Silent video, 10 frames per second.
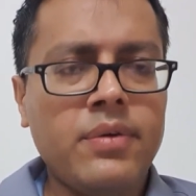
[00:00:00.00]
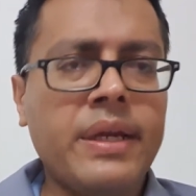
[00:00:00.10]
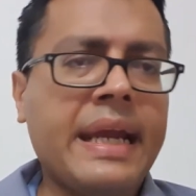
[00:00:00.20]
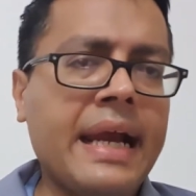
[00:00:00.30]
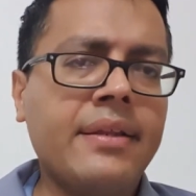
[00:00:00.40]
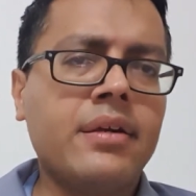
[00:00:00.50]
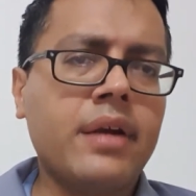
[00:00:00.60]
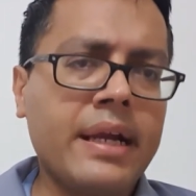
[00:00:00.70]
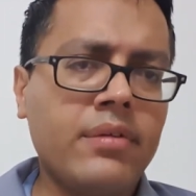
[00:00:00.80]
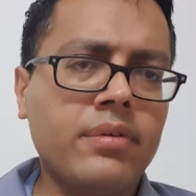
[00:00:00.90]

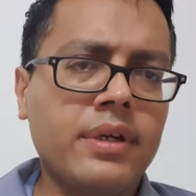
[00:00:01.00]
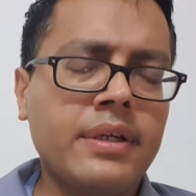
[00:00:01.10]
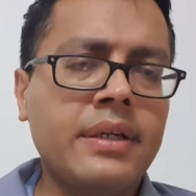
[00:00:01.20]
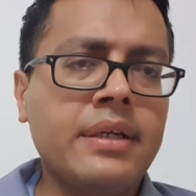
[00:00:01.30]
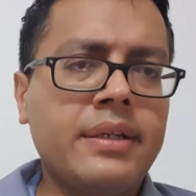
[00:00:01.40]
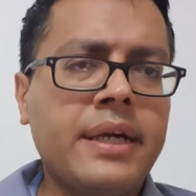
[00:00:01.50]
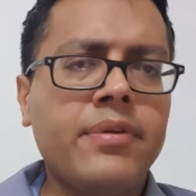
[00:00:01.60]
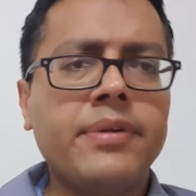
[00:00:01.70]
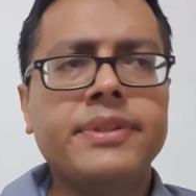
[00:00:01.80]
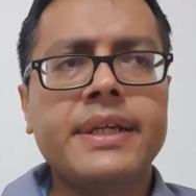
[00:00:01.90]
gather, that
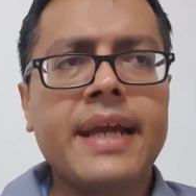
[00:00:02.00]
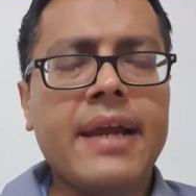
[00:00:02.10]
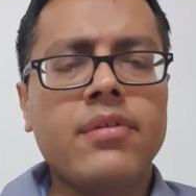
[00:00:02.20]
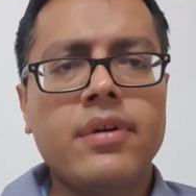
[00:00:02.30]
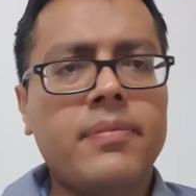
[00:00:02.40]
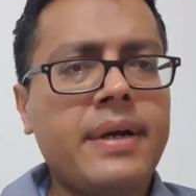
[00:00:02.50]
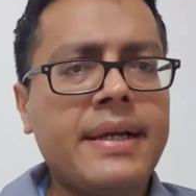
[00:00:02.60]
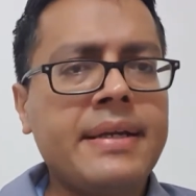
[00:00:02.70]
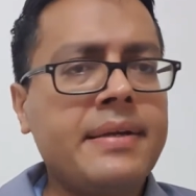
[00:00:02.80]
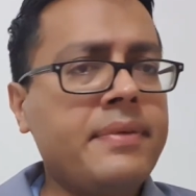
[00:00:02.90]
we usually acquire
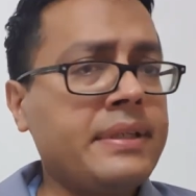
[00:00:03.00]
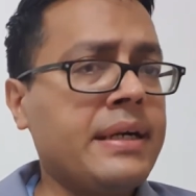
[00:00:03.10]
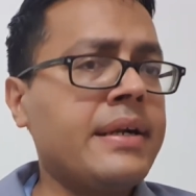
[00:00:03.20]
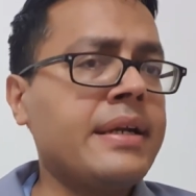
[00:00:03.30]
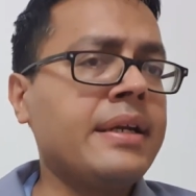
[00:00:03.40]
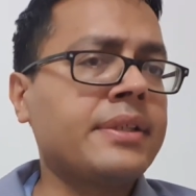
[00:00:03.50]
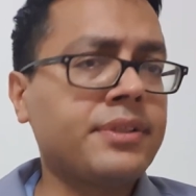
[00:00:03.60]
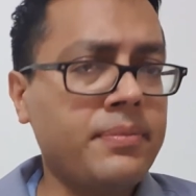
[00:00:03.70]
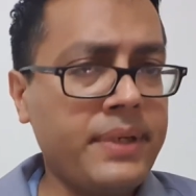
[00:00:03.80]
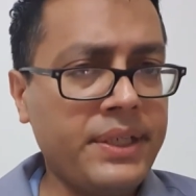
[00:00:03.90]
by 30 years
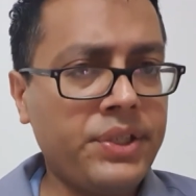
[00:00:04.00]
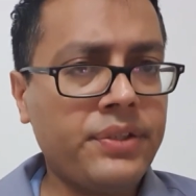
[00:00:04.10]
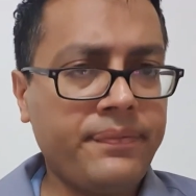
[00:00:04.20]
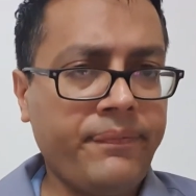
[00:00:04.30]
of age.